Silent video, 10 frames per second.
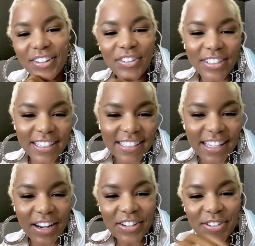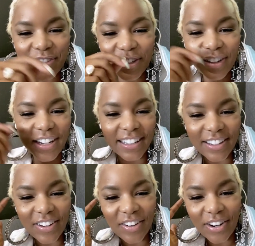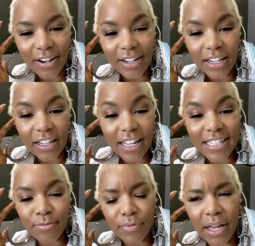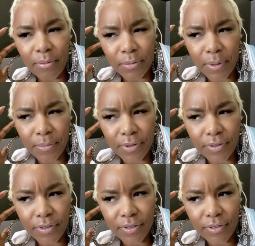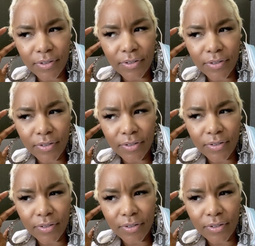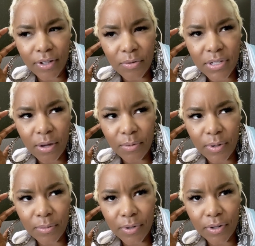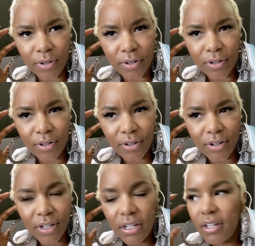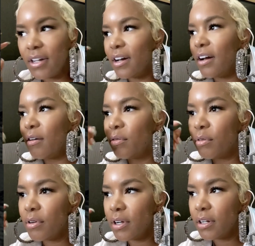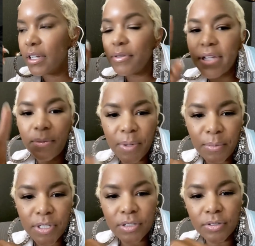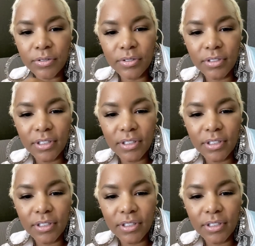Oh, yeah, shout out to Regret. Love that record. That's album number. That was album number. Oh, Lord. That was album number two.